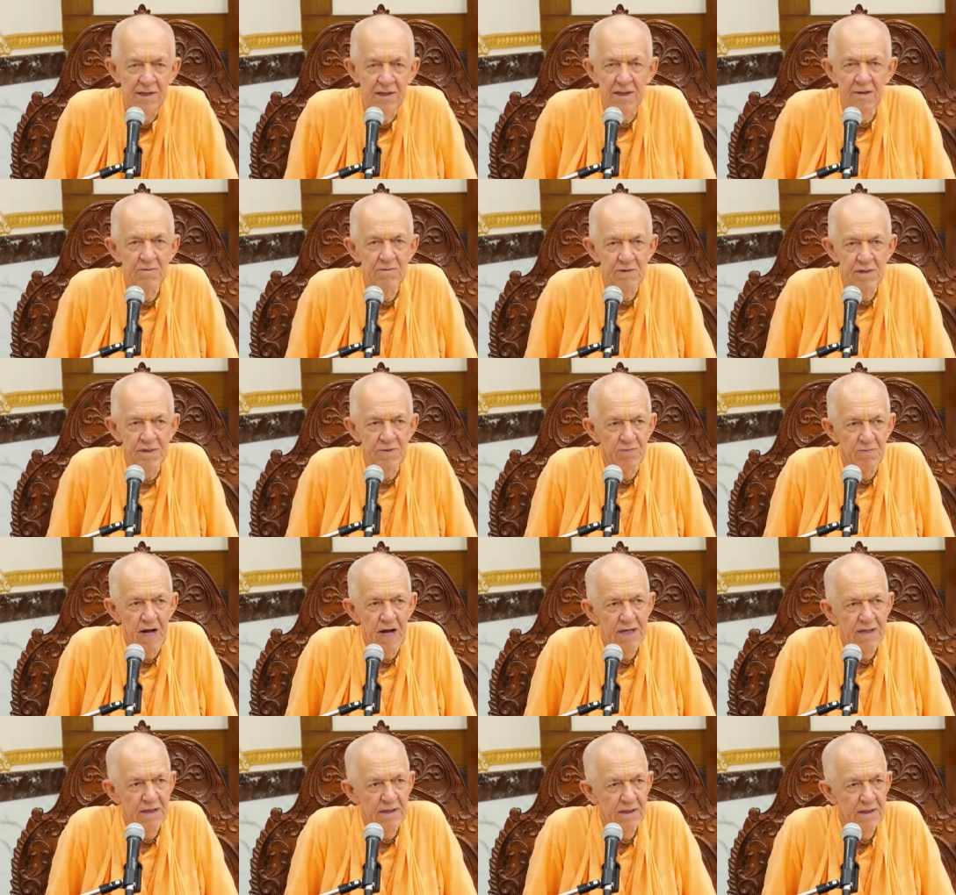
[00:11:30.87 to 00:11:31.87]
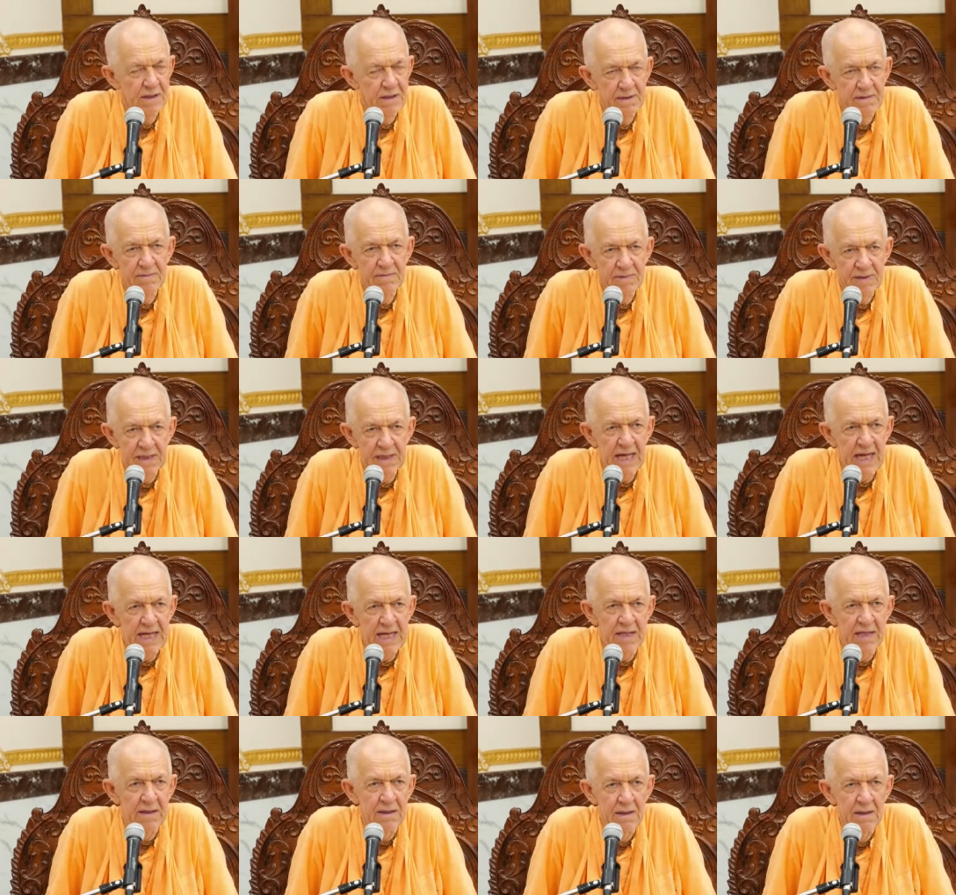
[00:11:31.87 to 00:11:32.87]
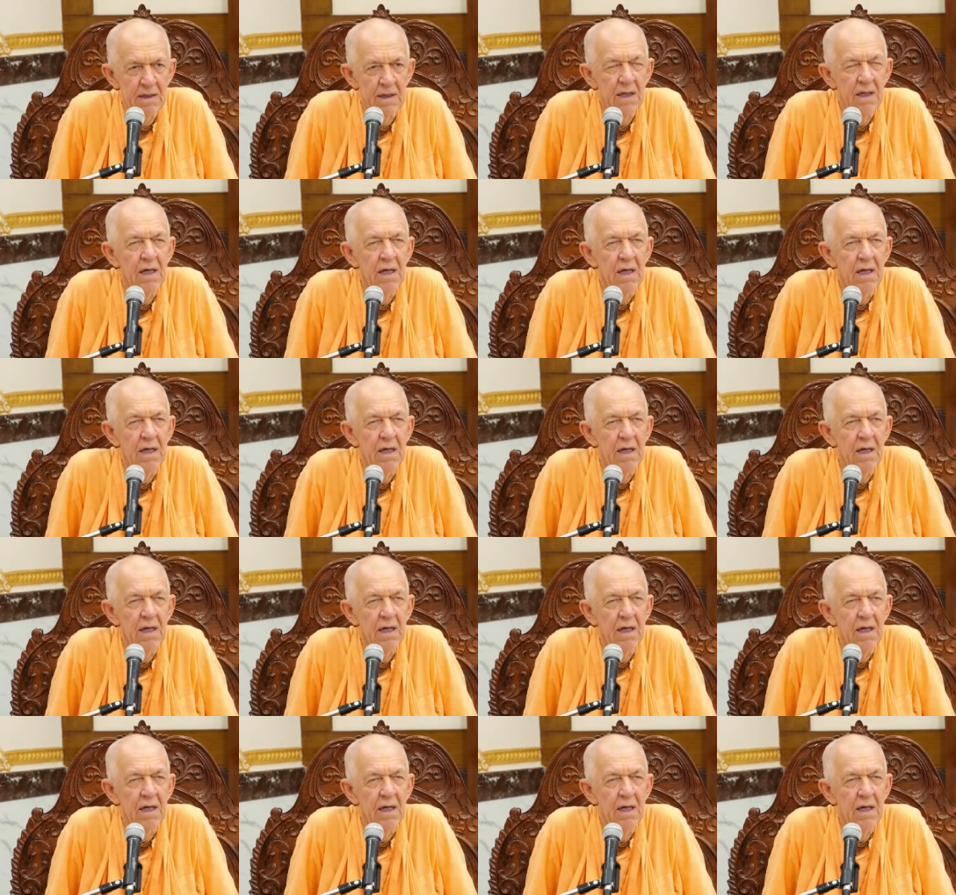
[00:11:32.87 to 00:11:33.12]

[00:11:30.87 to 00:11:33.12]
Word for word: There was one king.